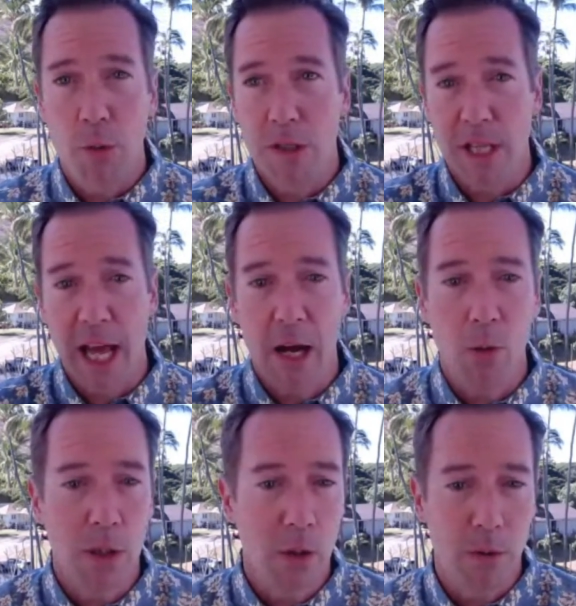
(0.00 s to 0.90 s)
whereas the
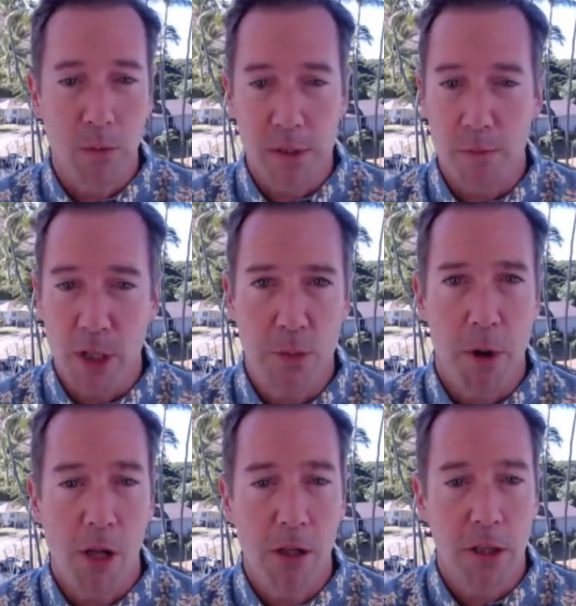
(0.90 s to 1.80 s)
Hauula one was much
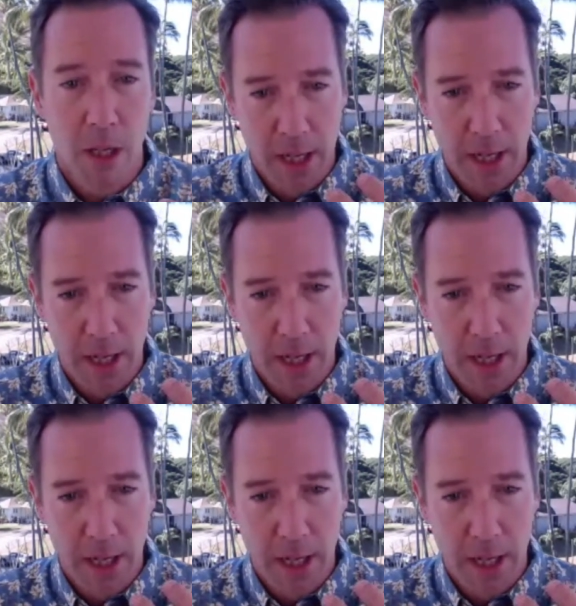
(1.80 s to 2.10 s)
smaller,